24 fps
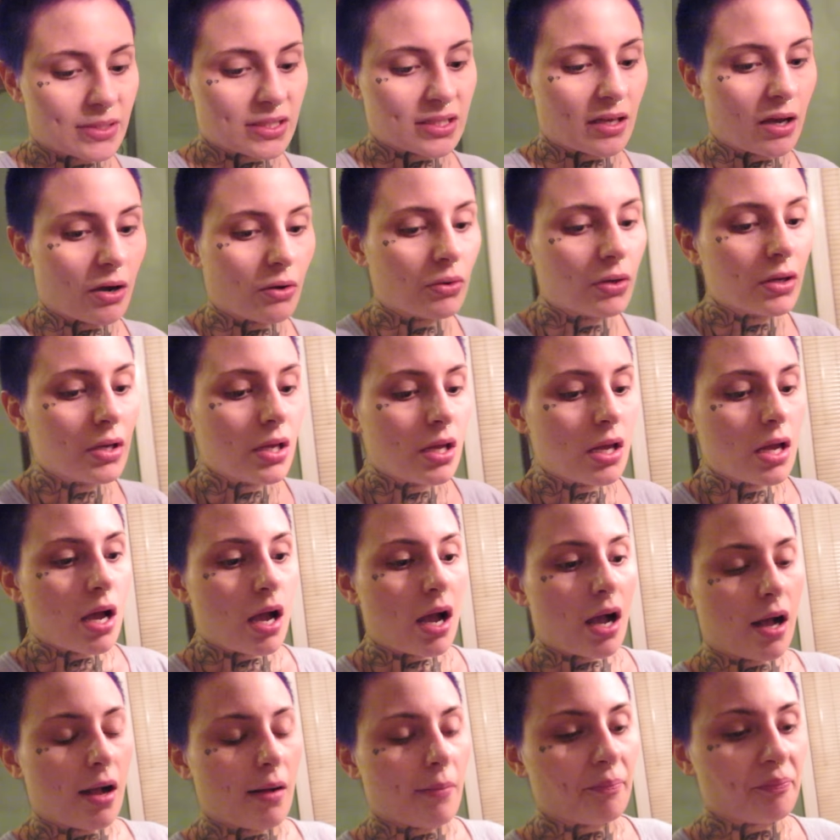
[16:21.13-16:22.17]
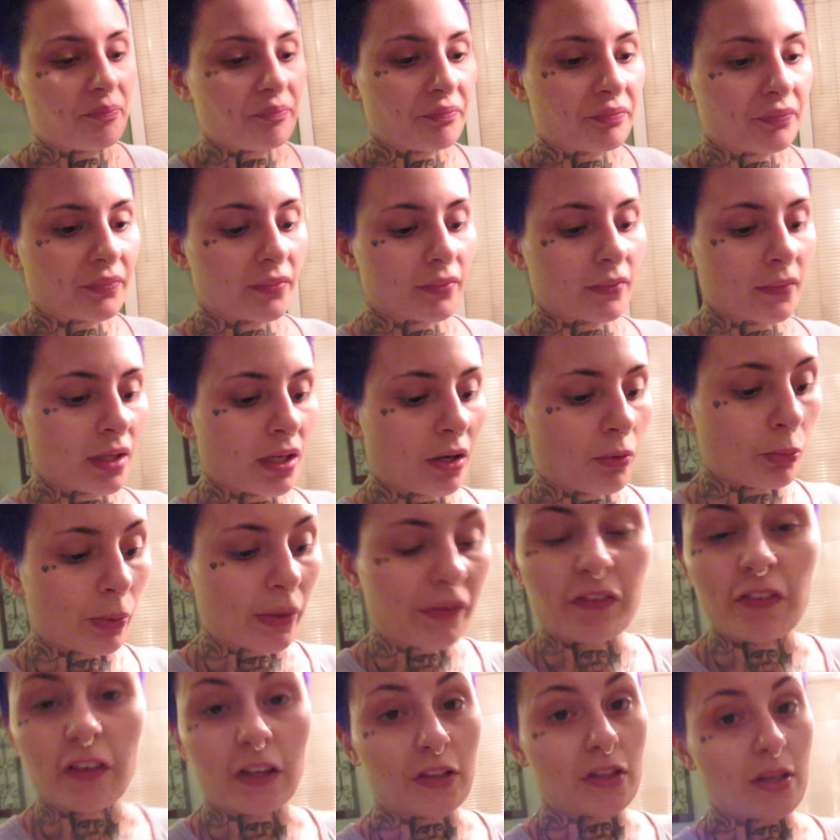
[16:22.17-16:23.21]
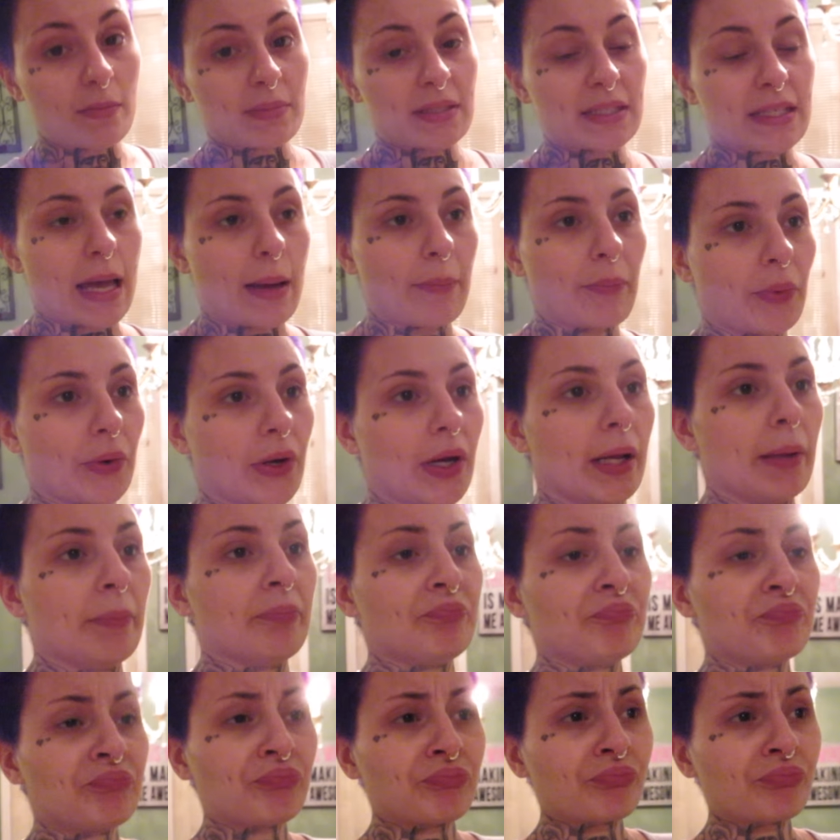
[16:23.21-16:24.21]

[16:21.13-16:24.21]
So we feed them separate.